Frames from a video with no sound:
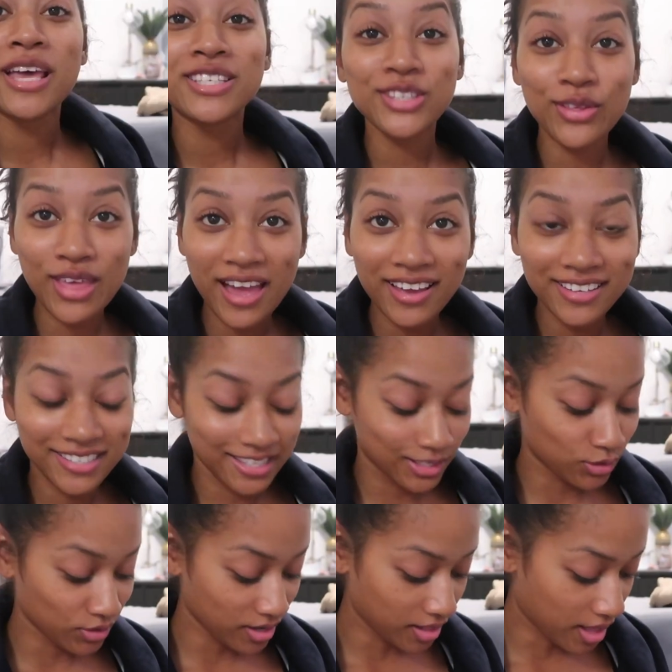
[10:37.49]
So that is the
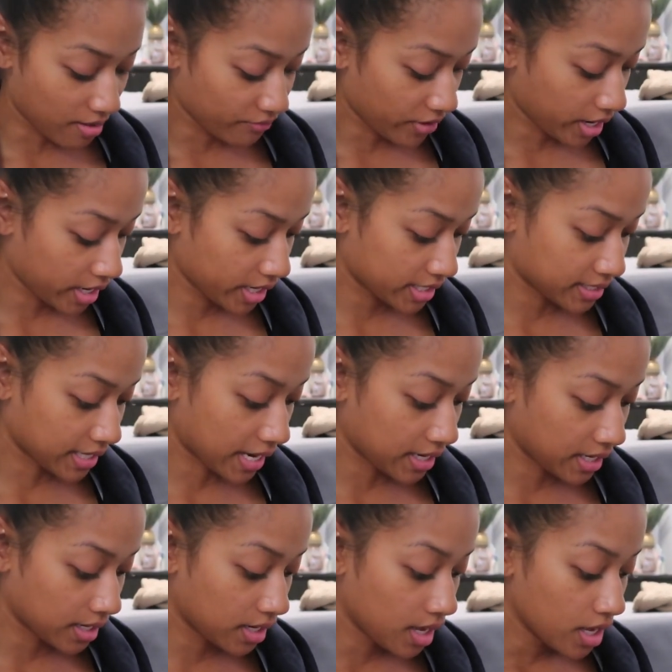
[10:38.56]
drill. I'm very
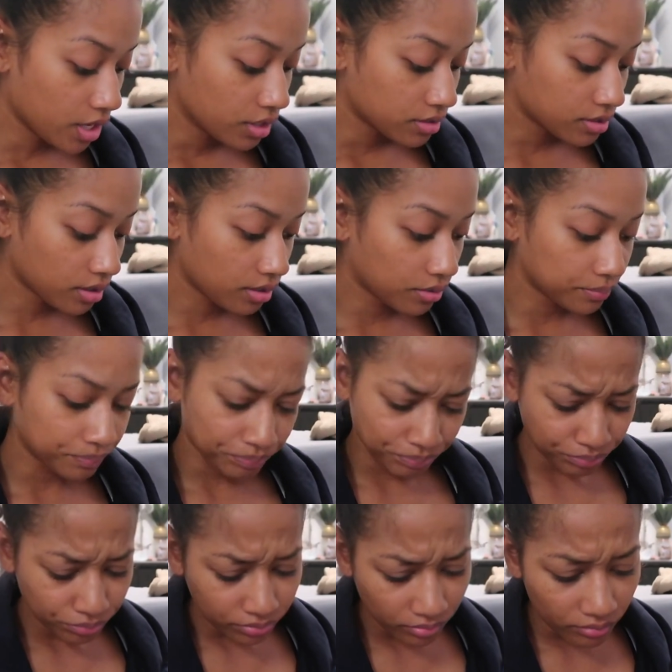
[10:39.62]
excited. So
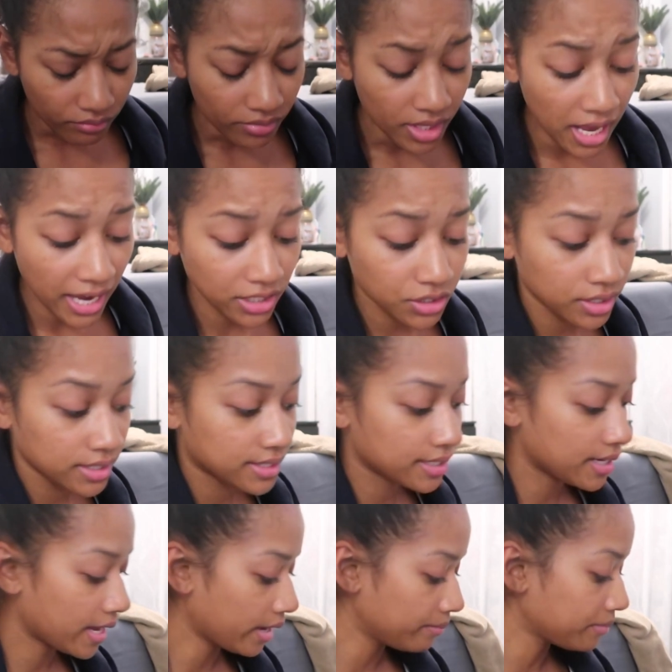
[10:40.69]
actually
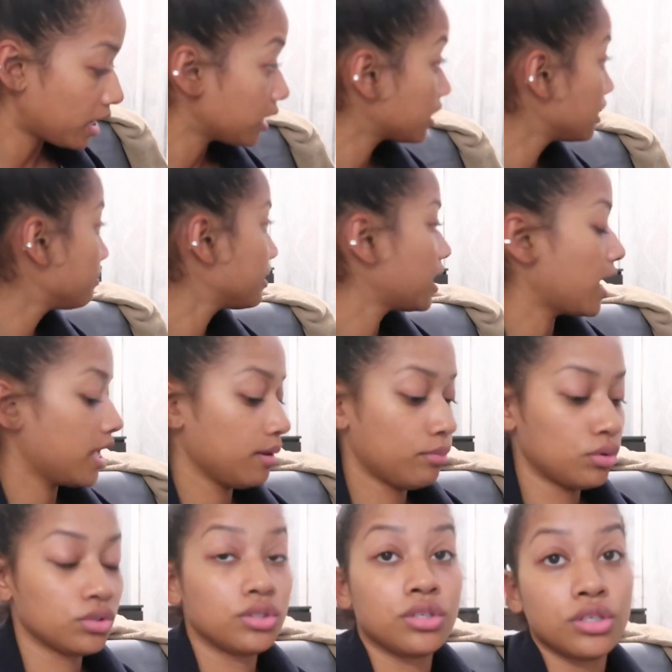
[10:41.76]
today I'm not gonna be
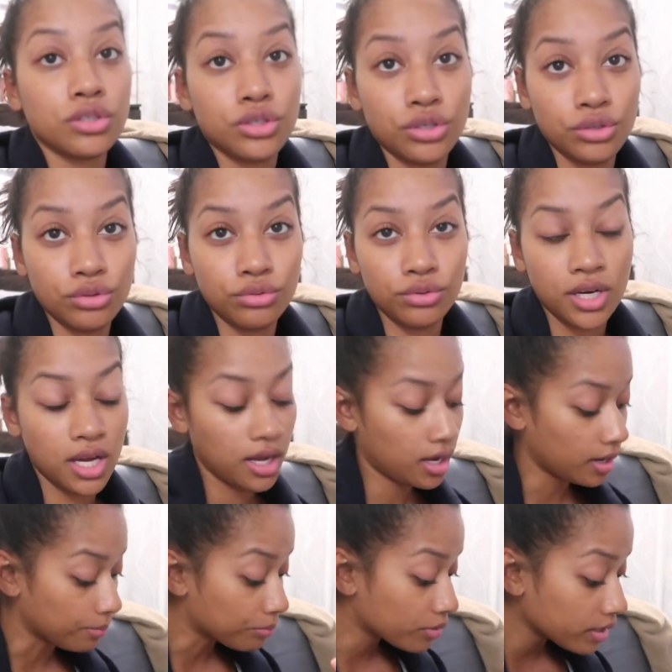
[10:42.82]
able to do
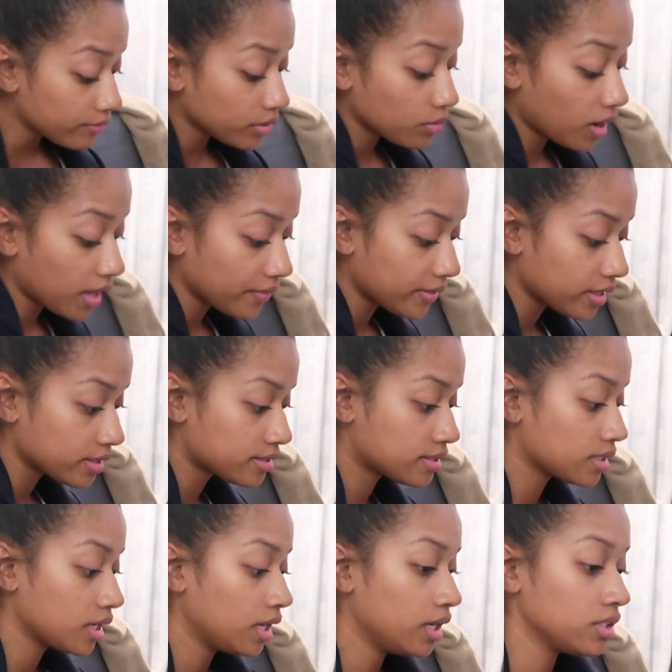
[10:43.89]
a preview on
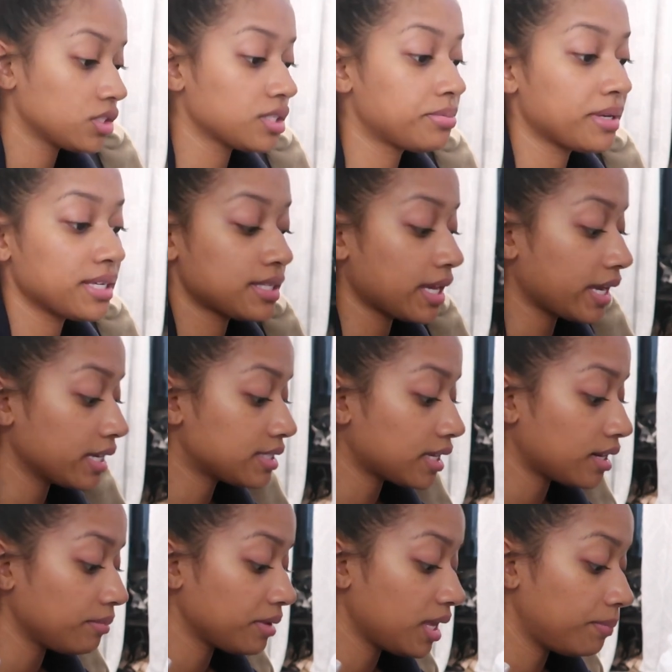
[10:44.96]
this just because like I
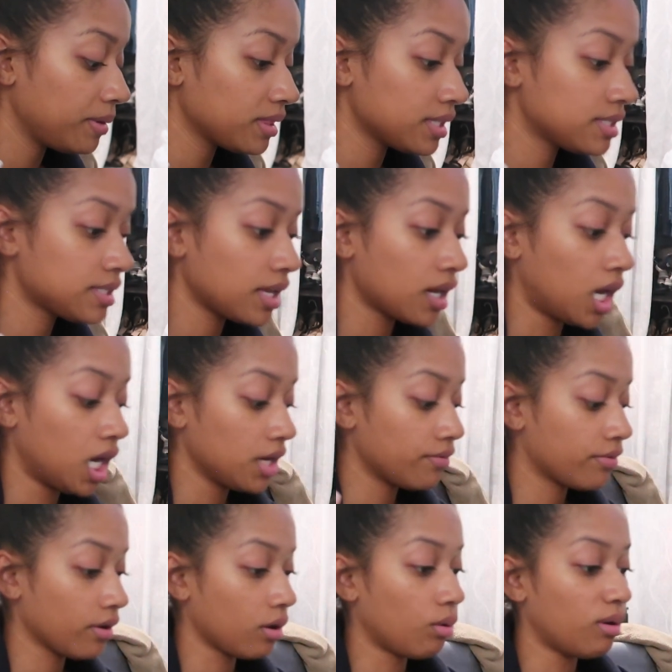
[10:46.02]
said, I'm keeping this set on
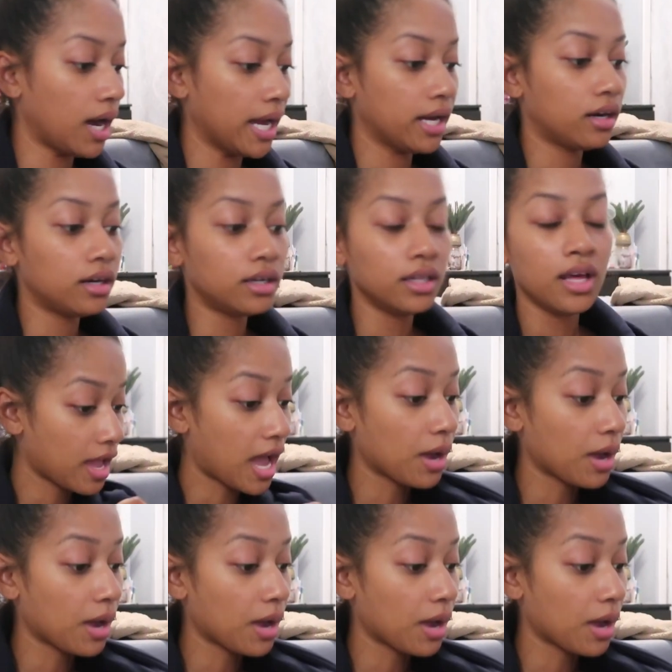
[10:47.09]
for a while.